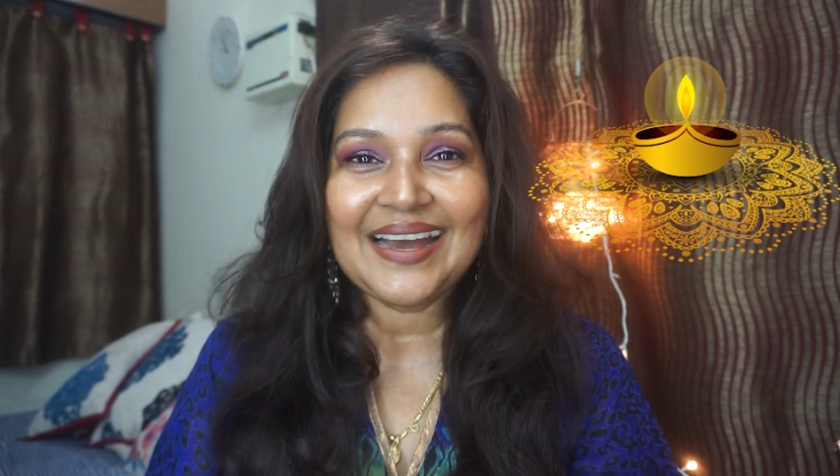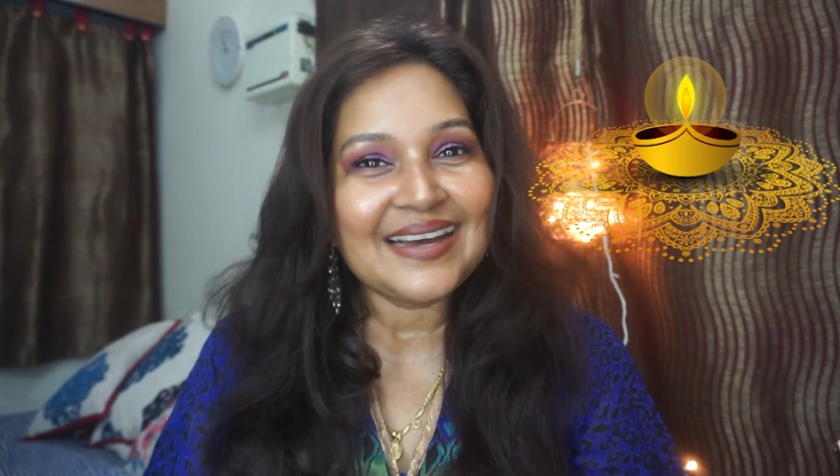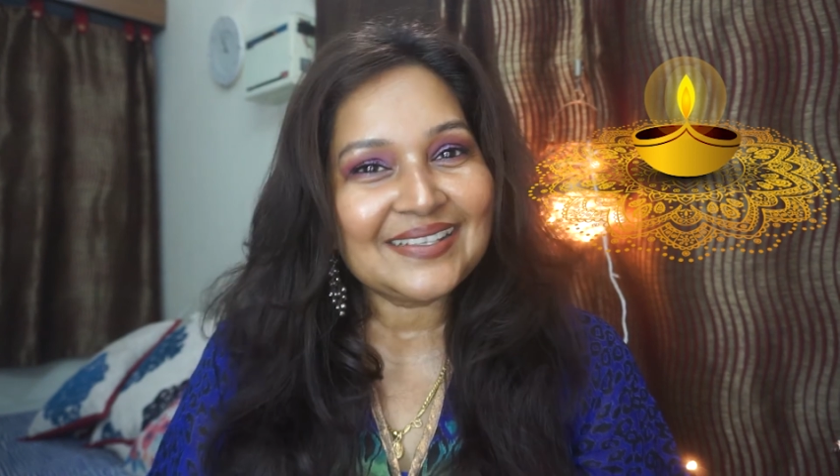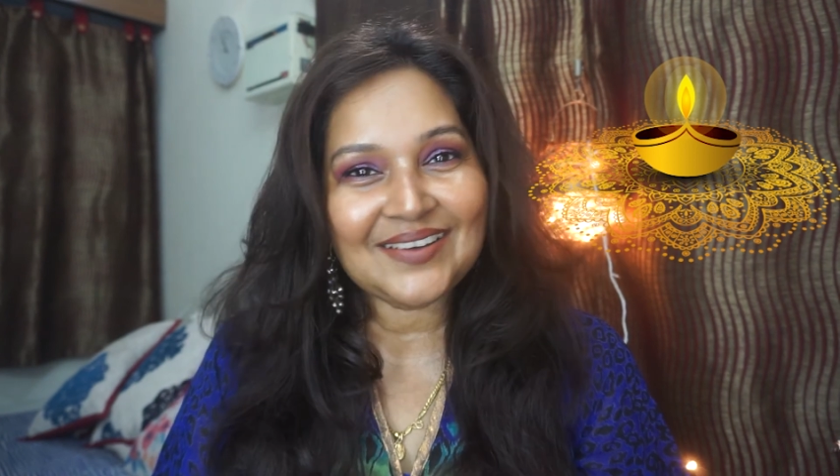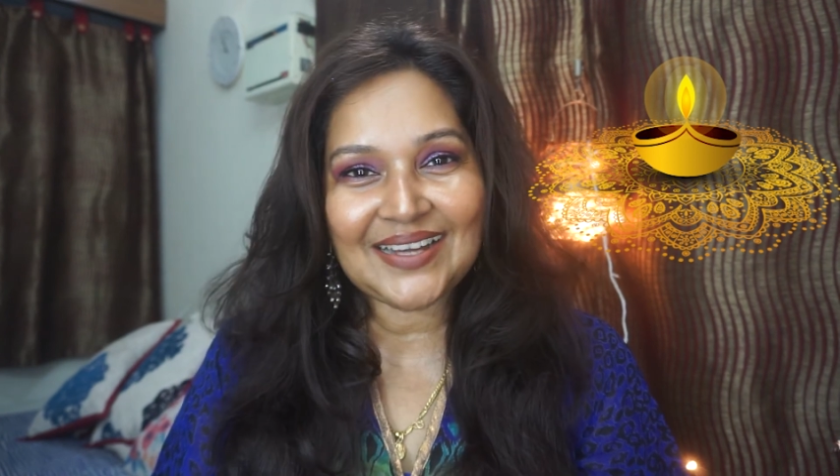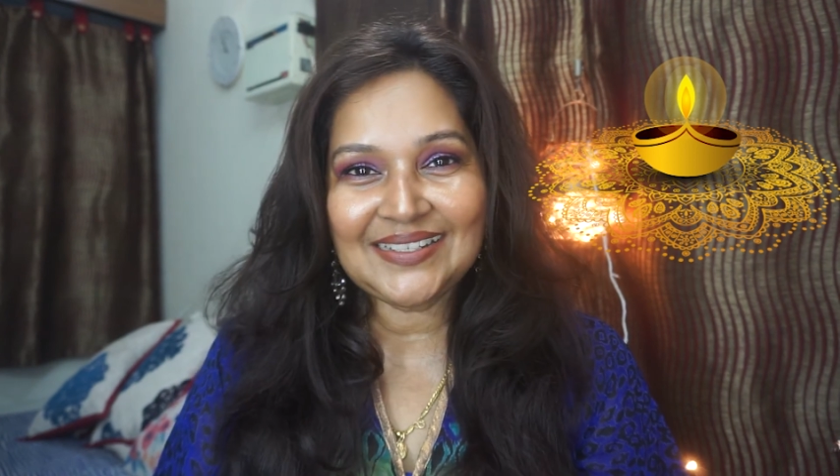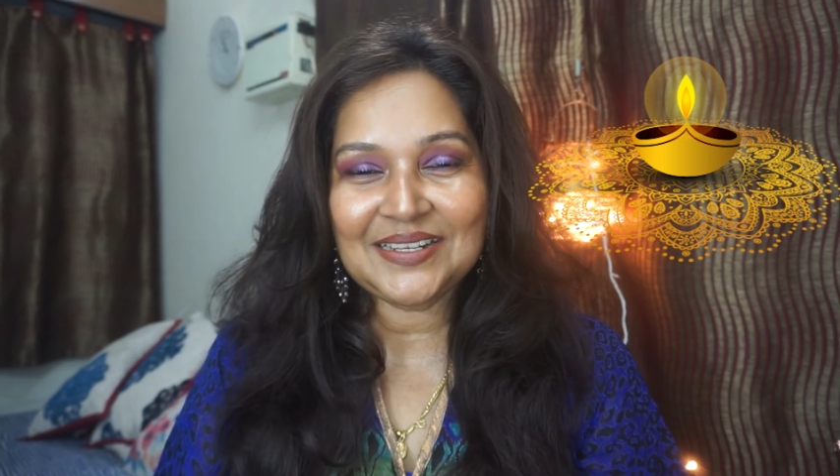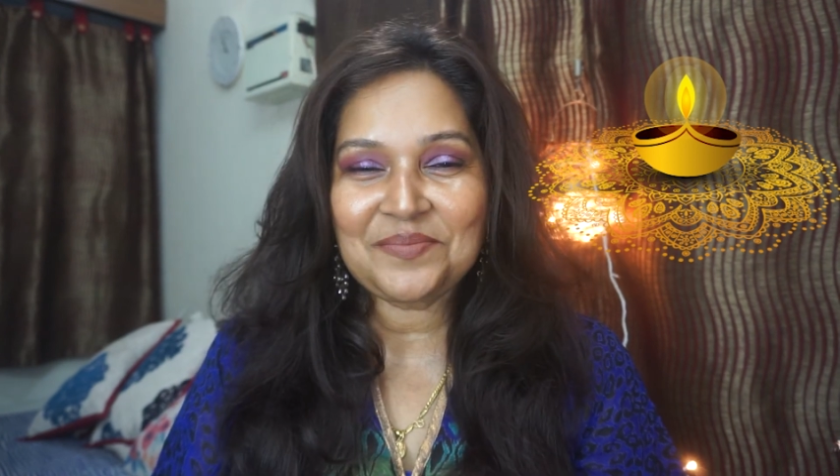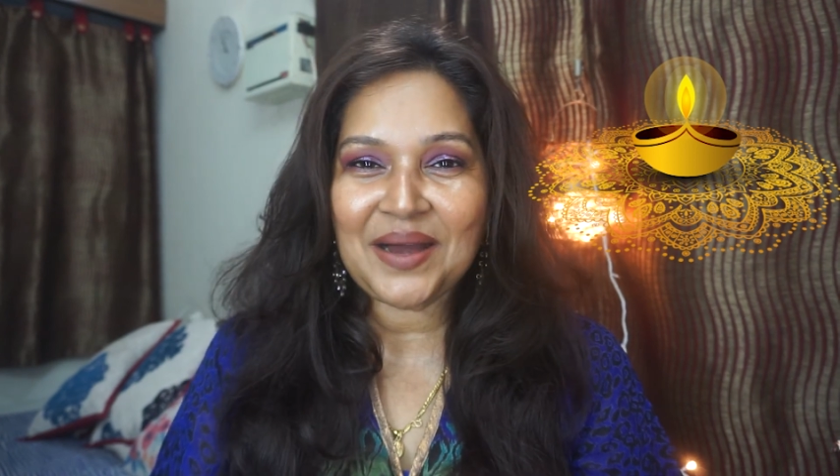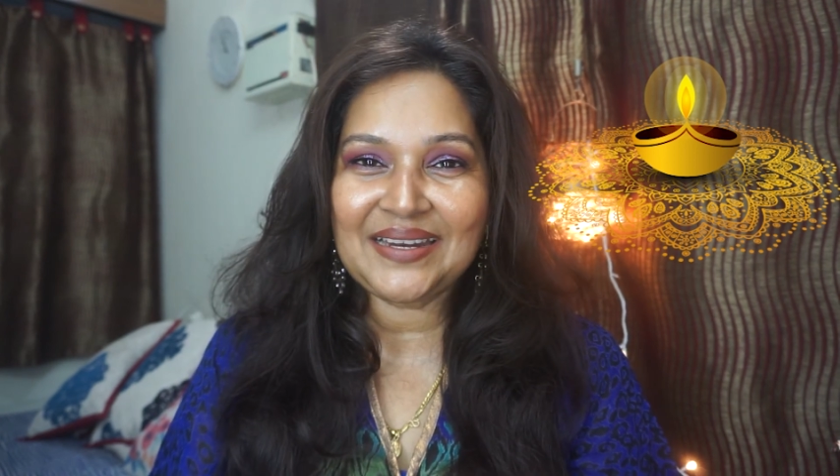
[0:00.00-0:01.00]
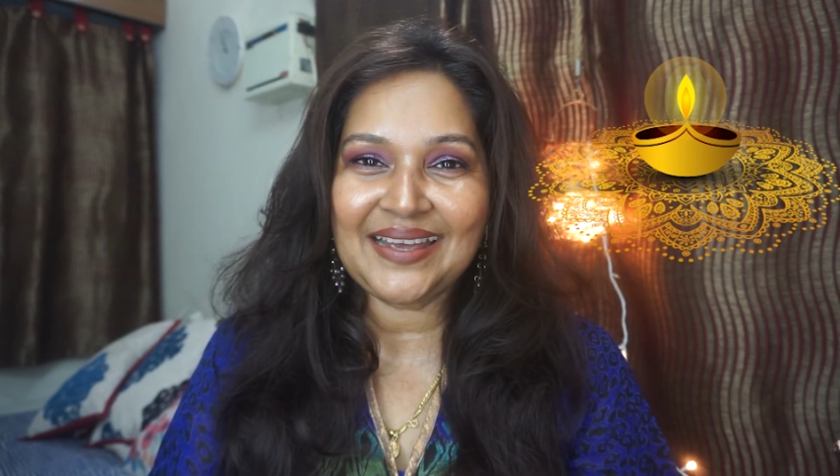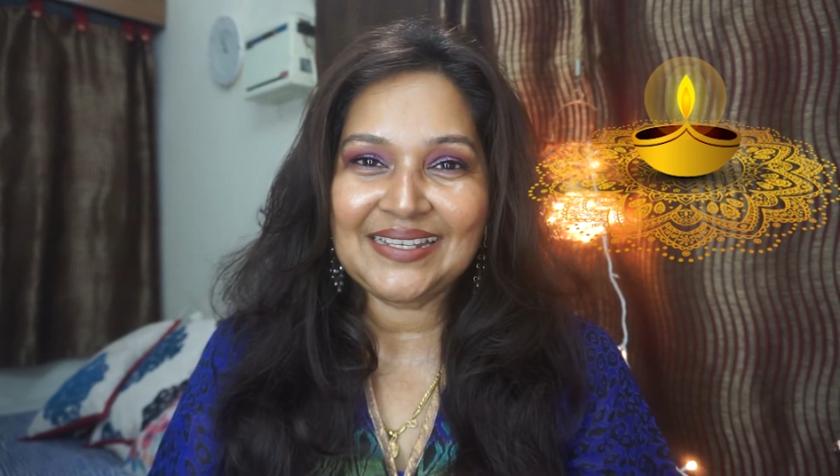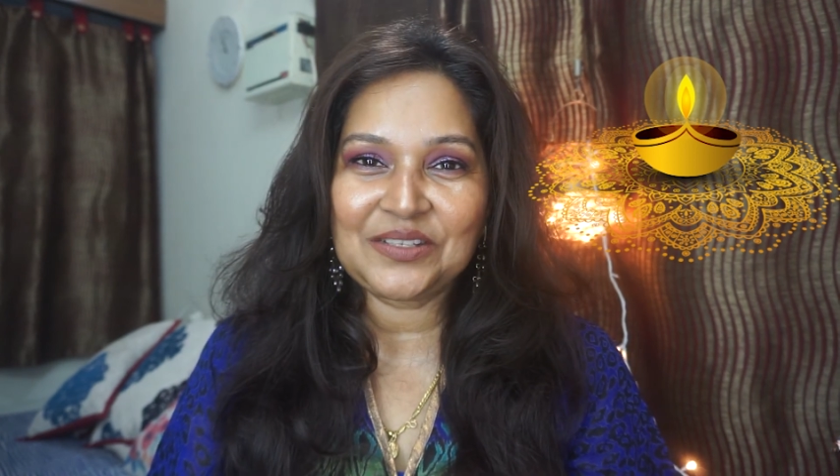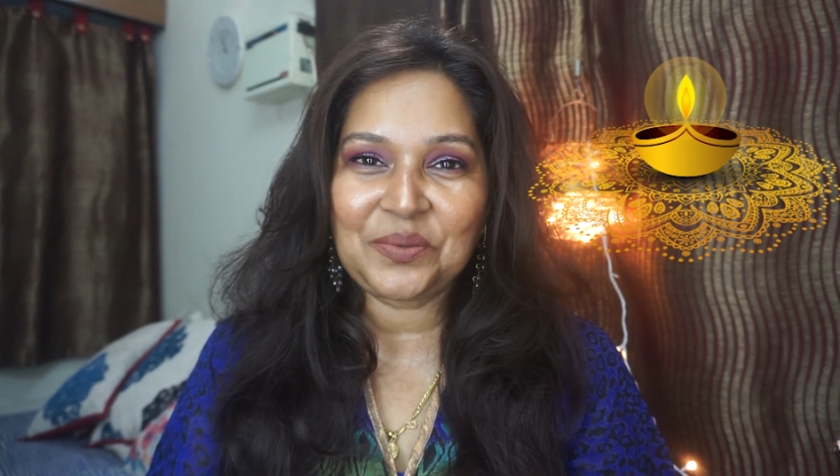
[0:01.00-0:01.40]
So until my next